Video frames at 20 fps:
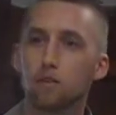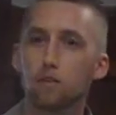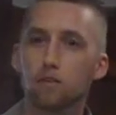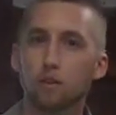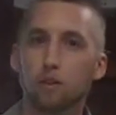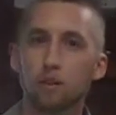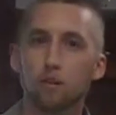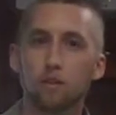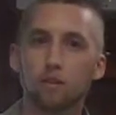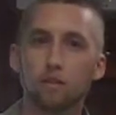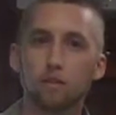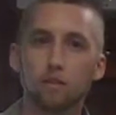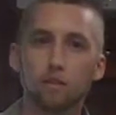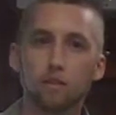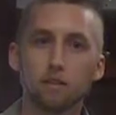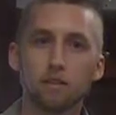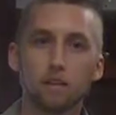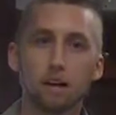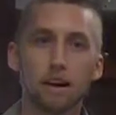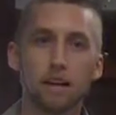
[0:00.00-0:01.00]
So
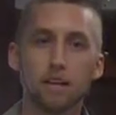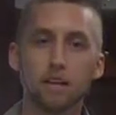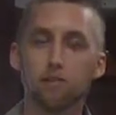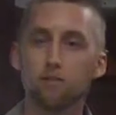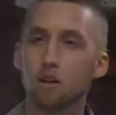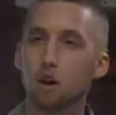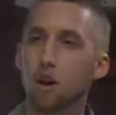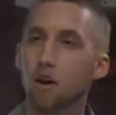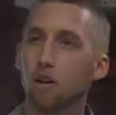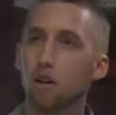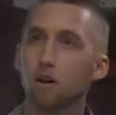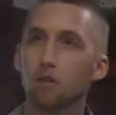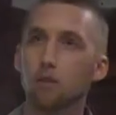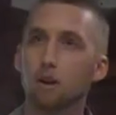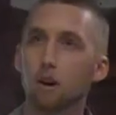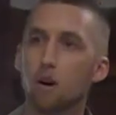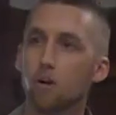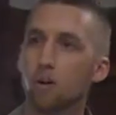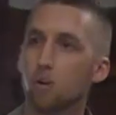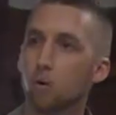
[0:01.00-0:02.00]
I give God all
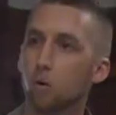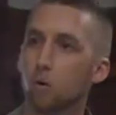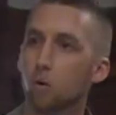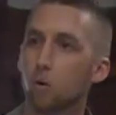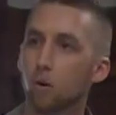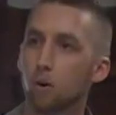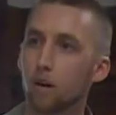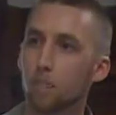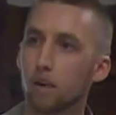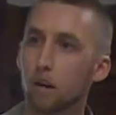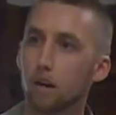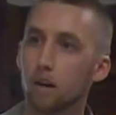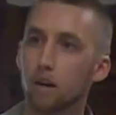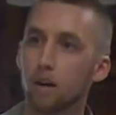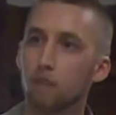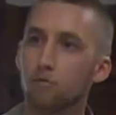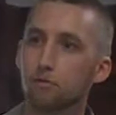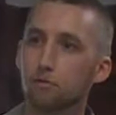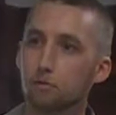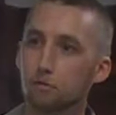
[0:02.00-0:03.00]
the honor and glory in my
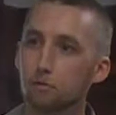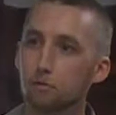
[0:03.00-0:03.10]
life.